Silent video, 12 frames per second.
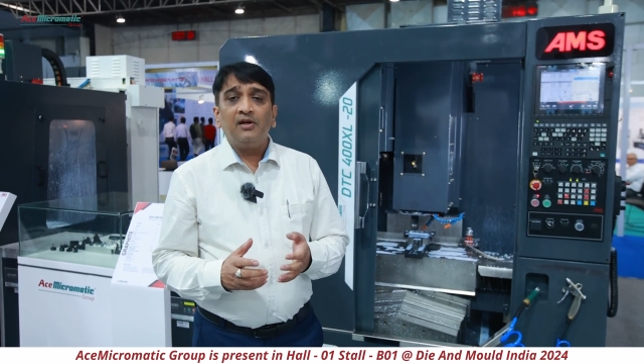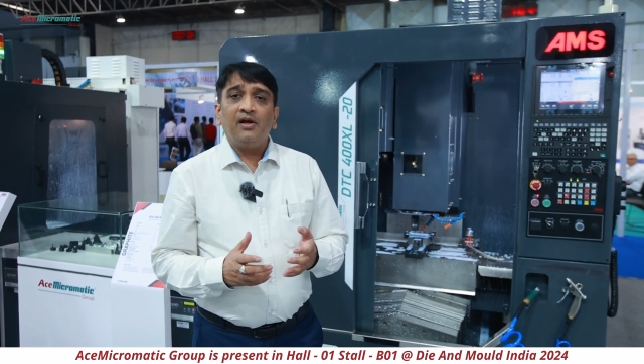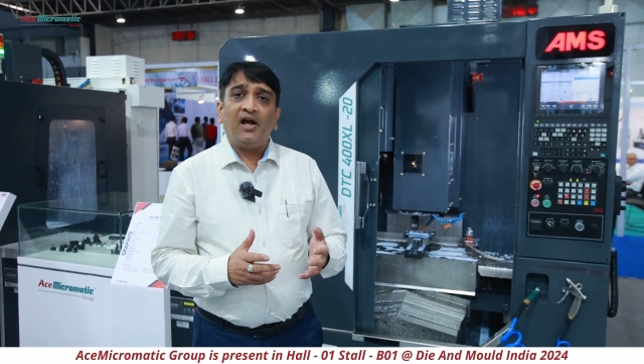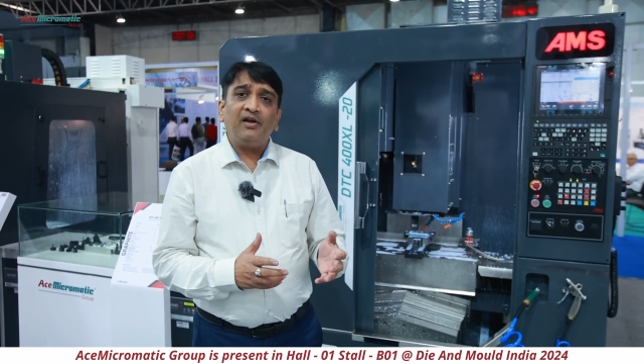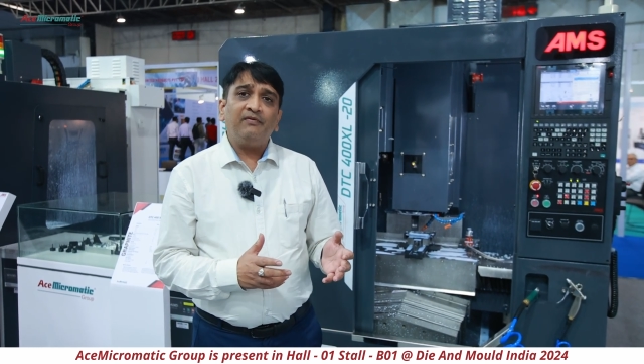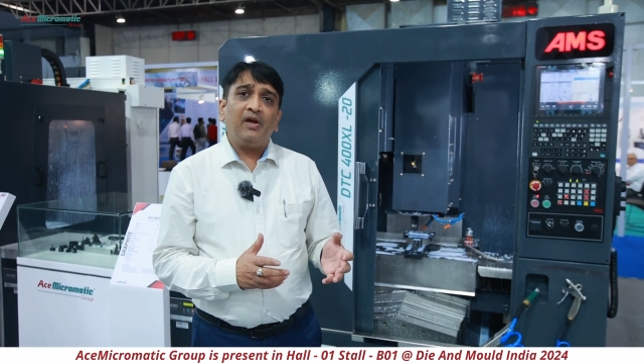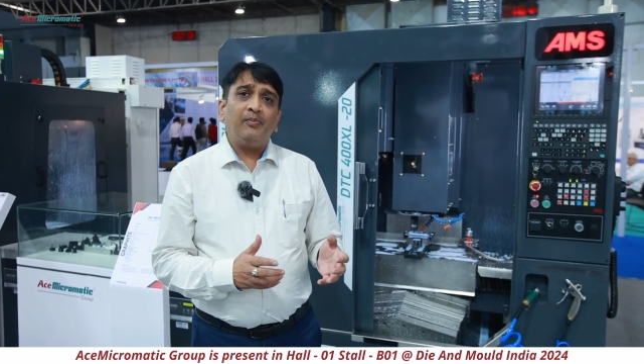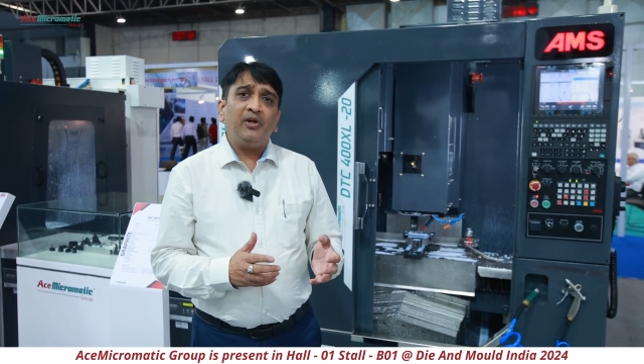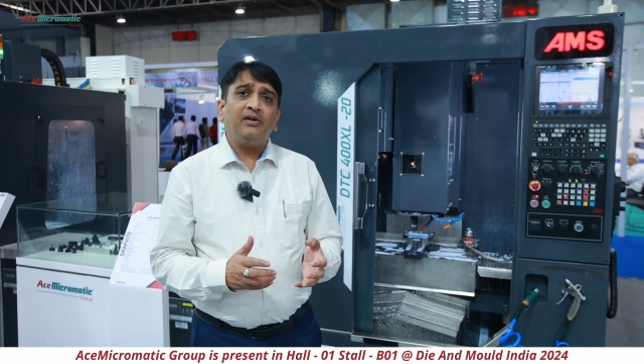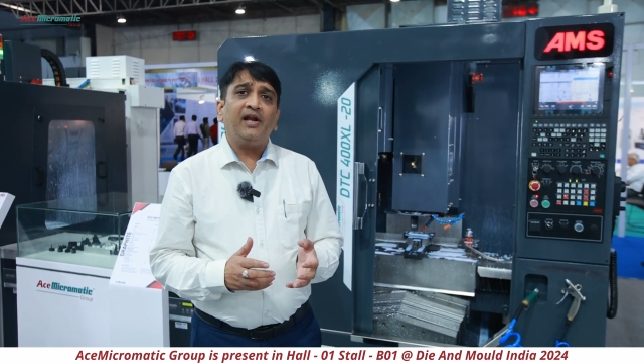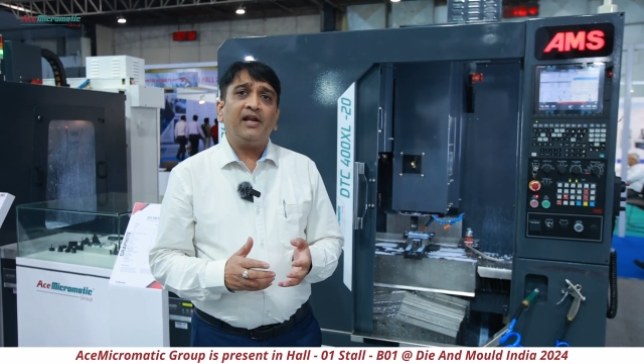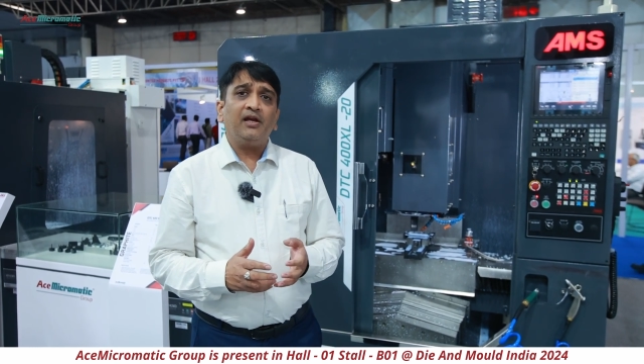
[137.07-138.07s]
and we have
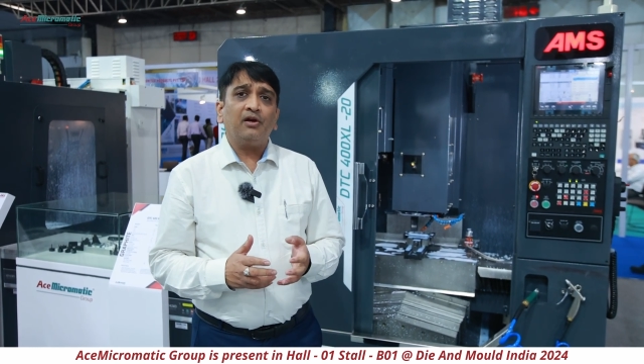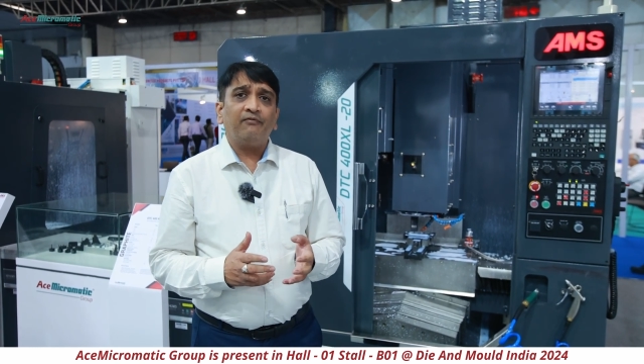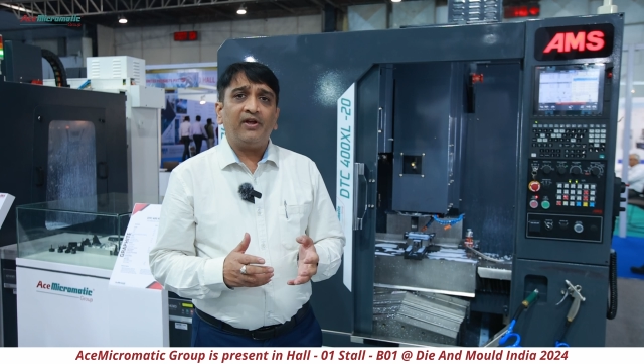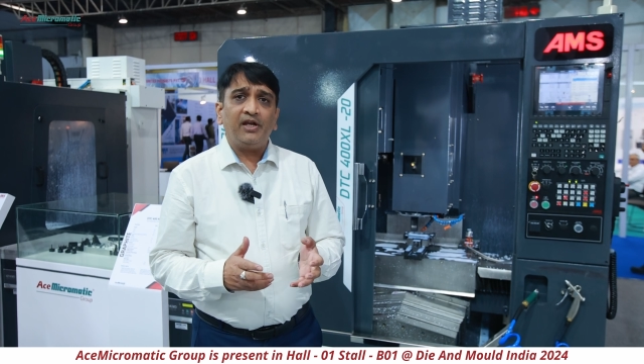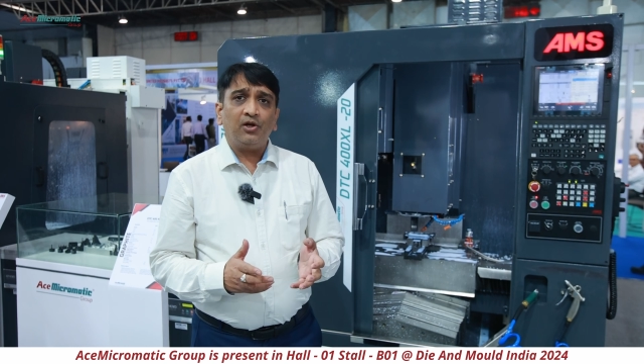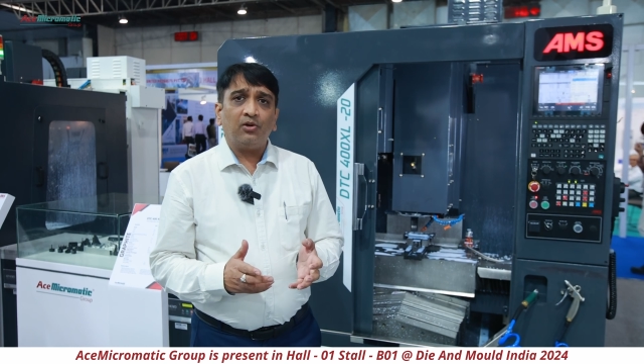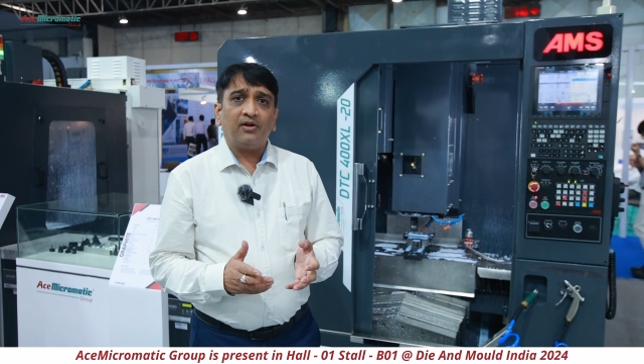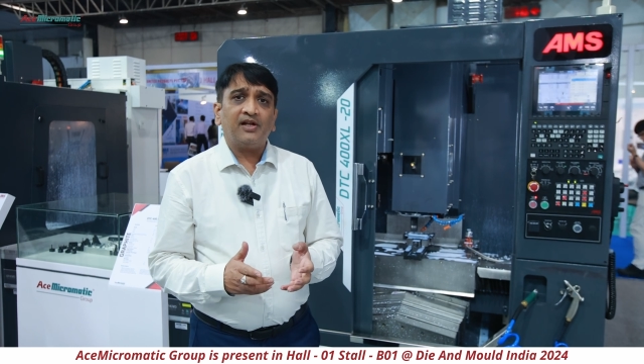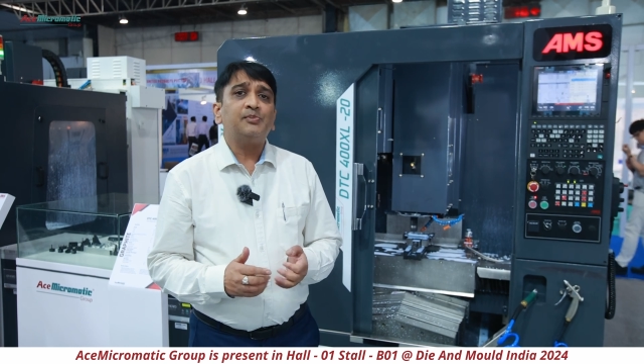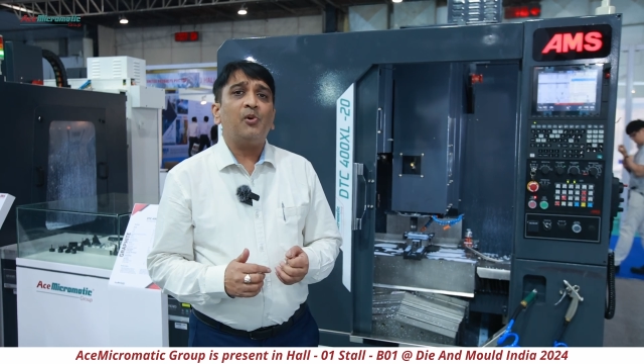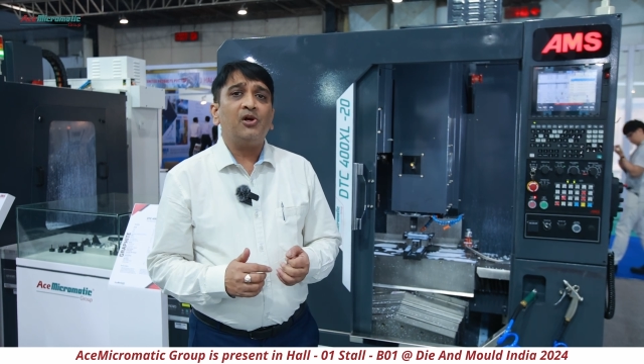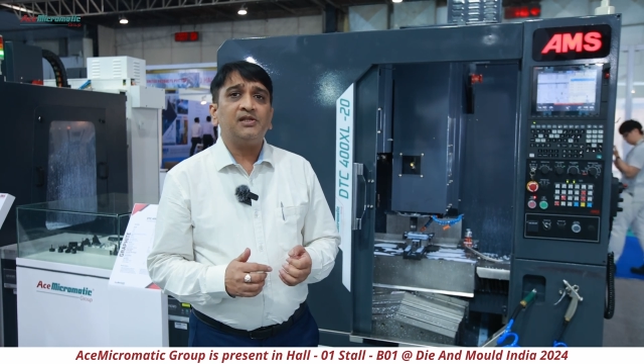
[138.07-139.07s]
been getting a very good
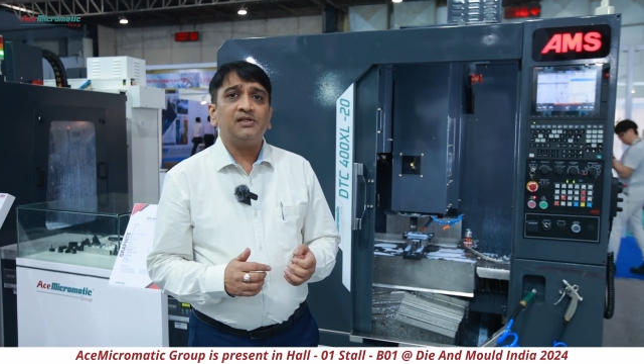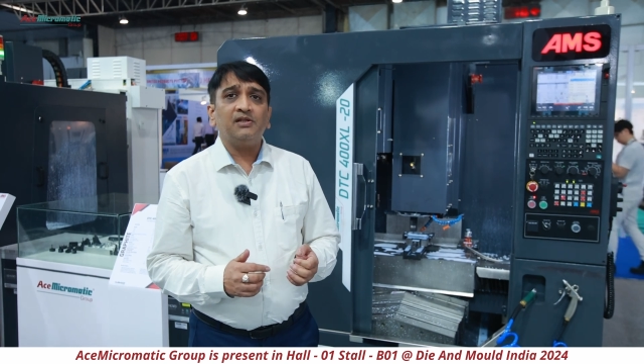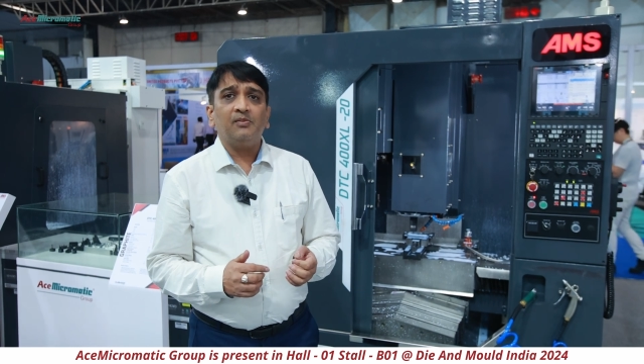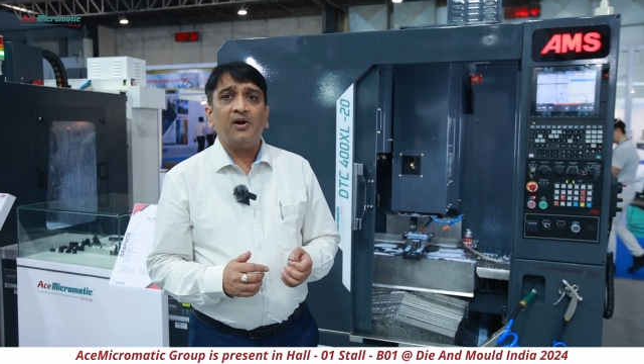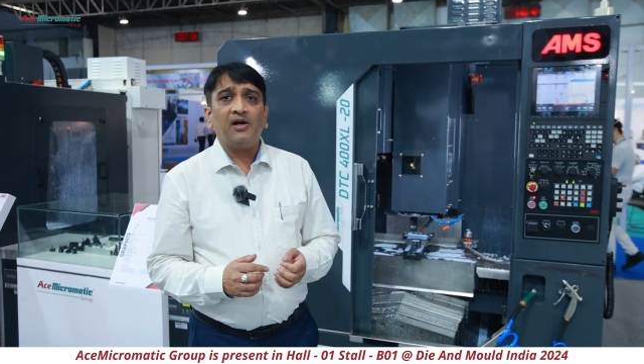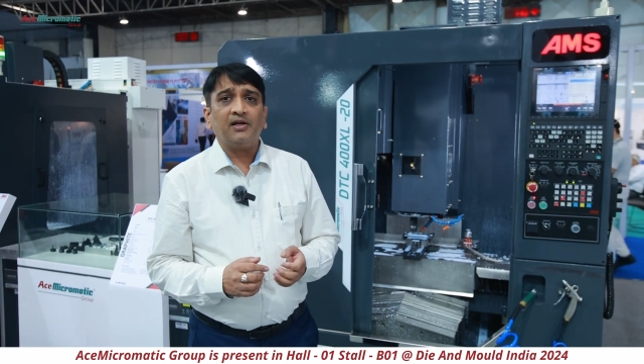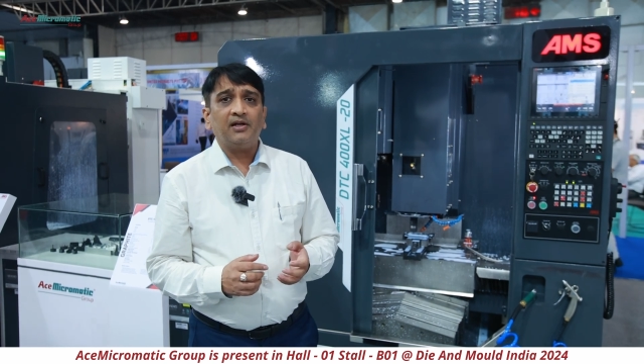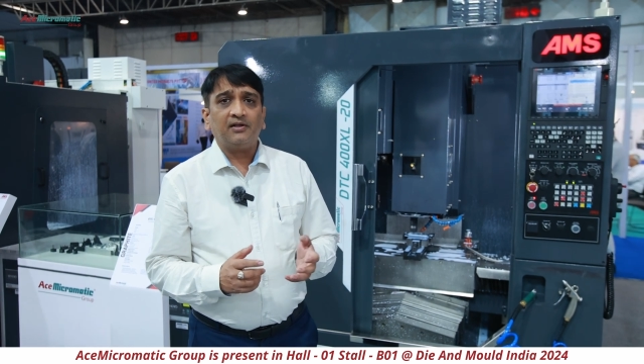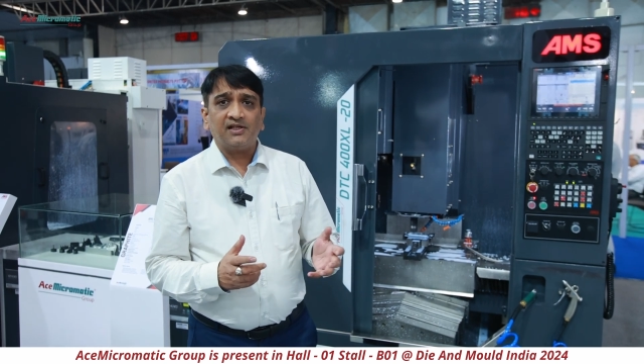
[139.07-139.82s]
response in the market.